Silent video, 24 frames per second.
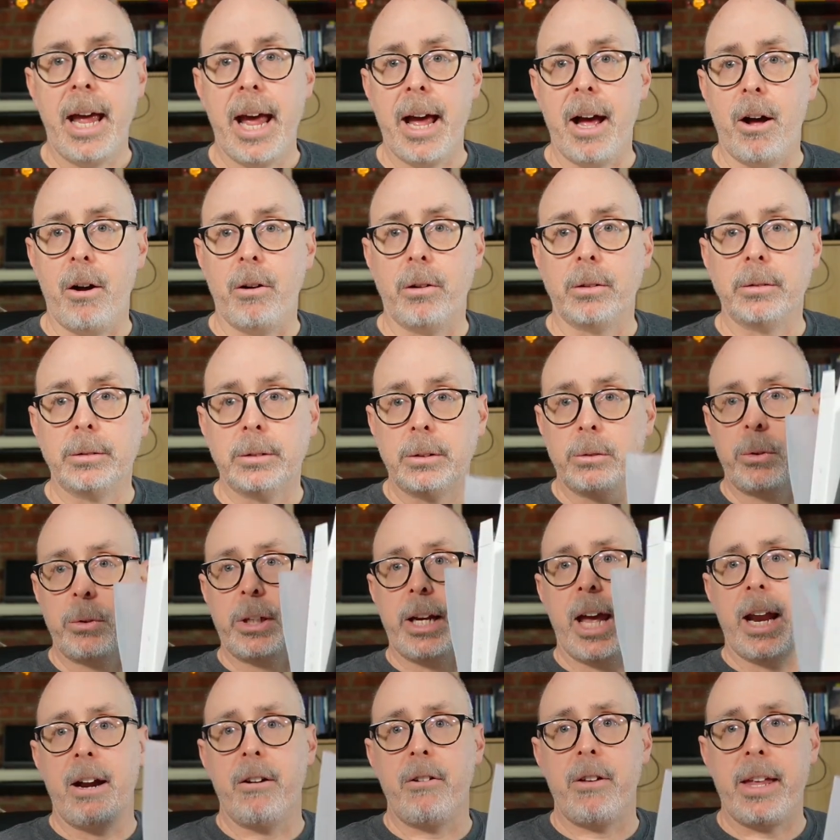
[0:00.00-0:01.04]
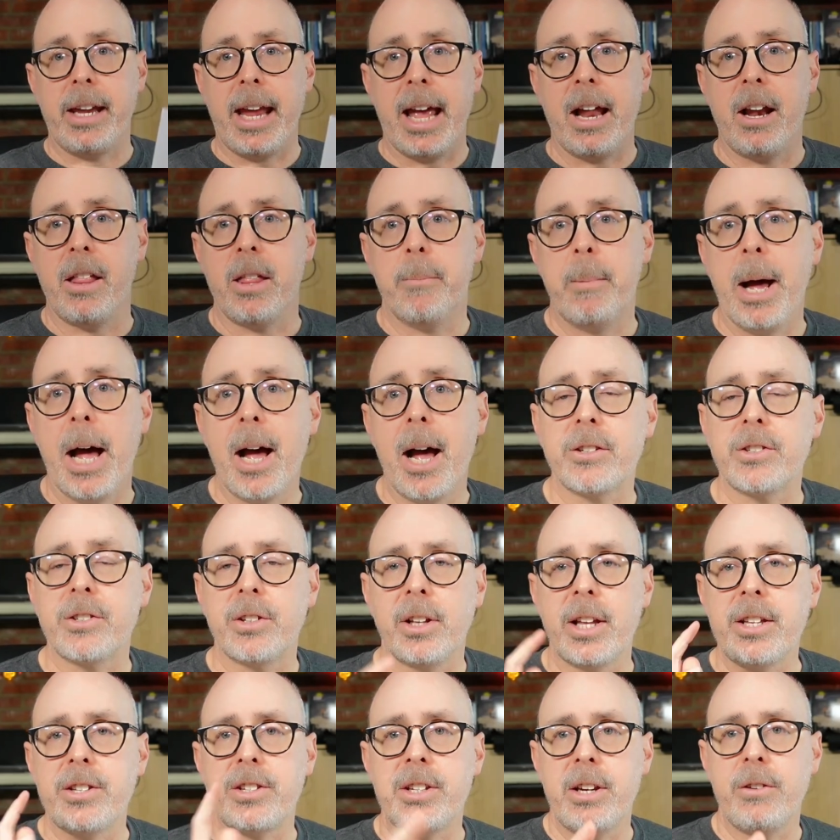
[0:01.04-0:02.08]
Now, we got everything out of the box.
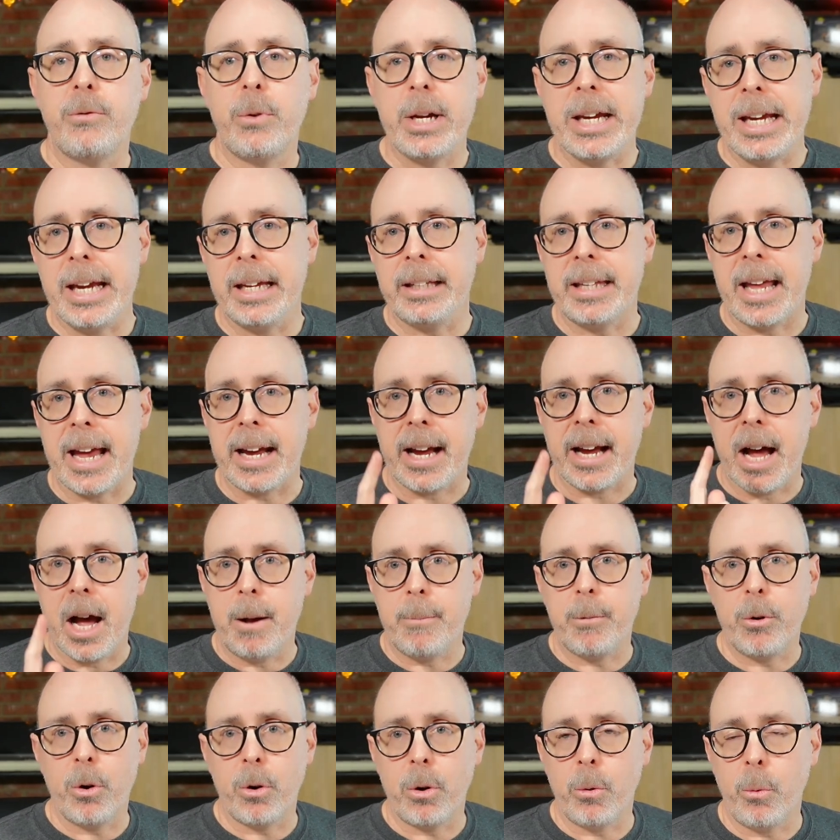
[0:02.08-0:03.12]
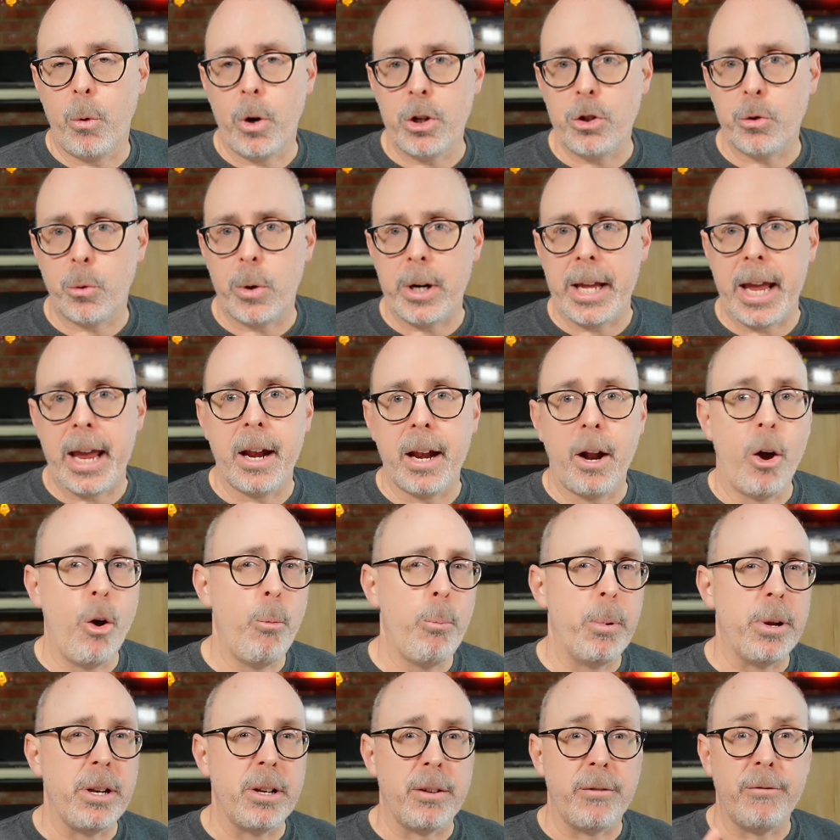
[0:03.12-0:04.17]
Let's see if we can get that Commodore 128
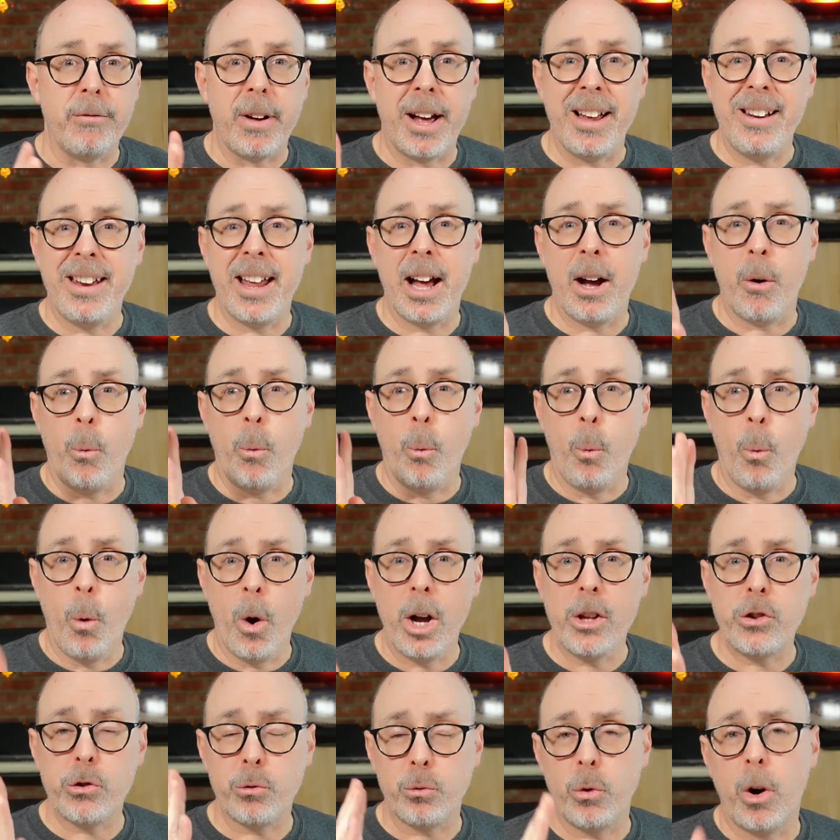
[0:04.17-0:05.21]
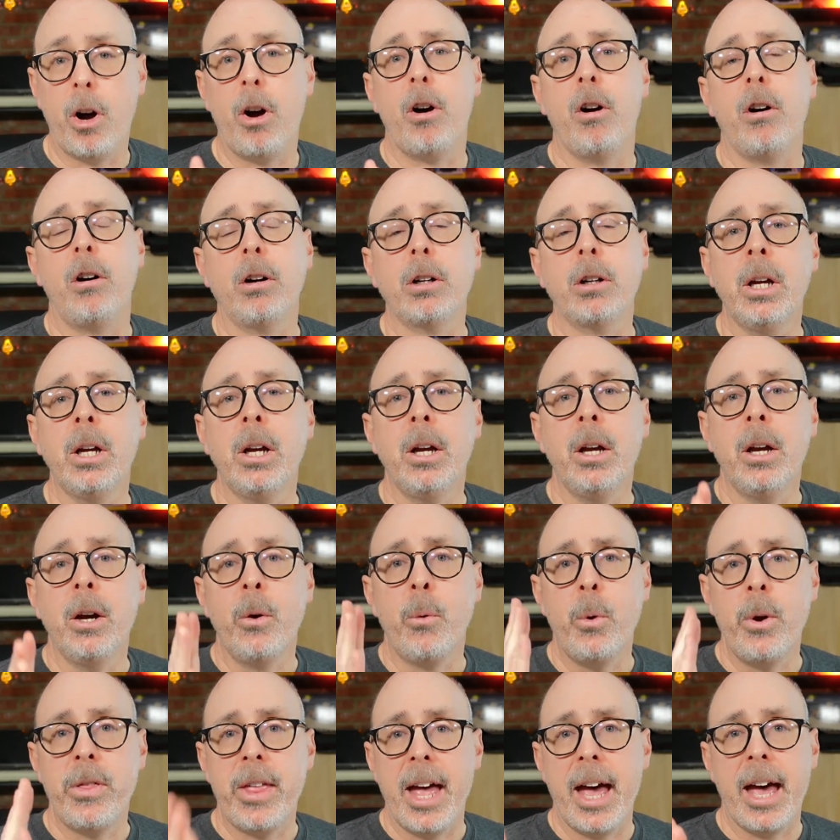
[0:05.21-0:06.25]
opened and find out what's wrong
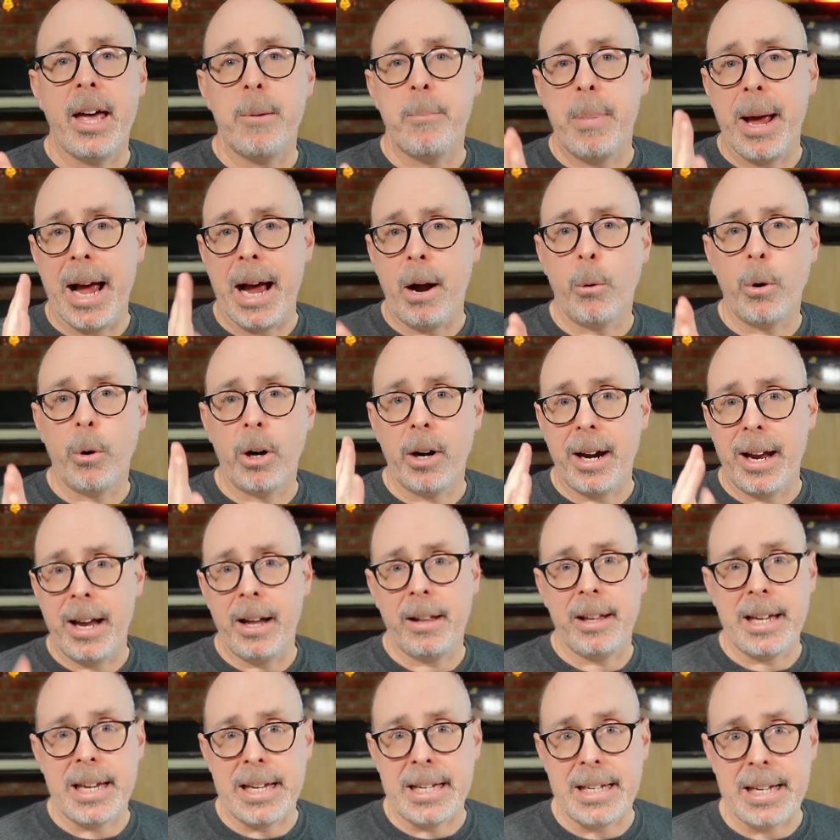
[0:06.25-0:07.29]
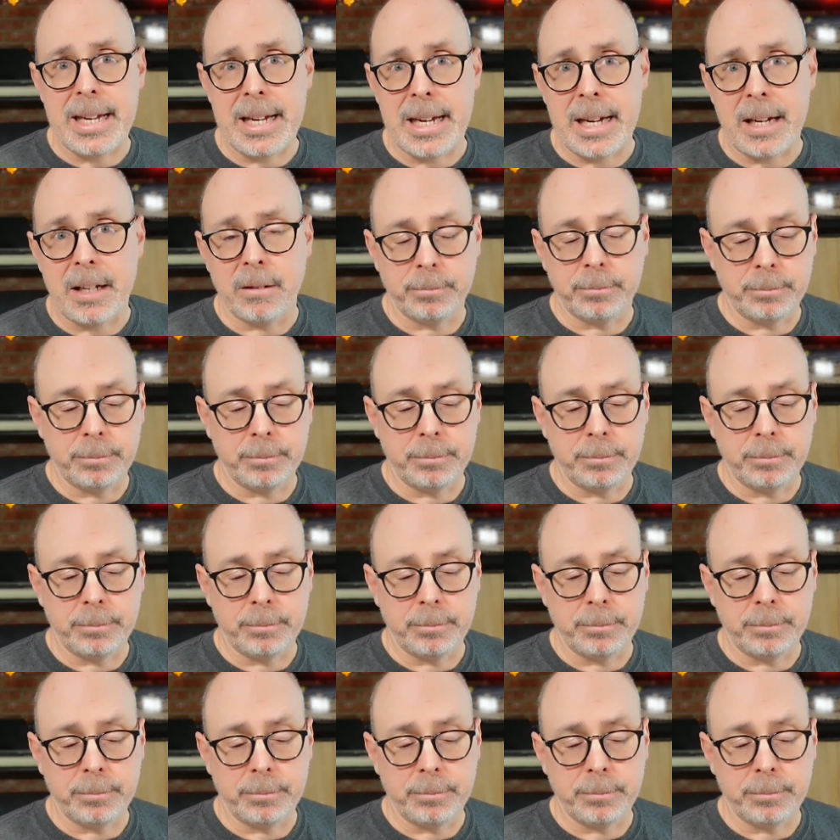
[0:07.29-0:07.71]
with that power LED.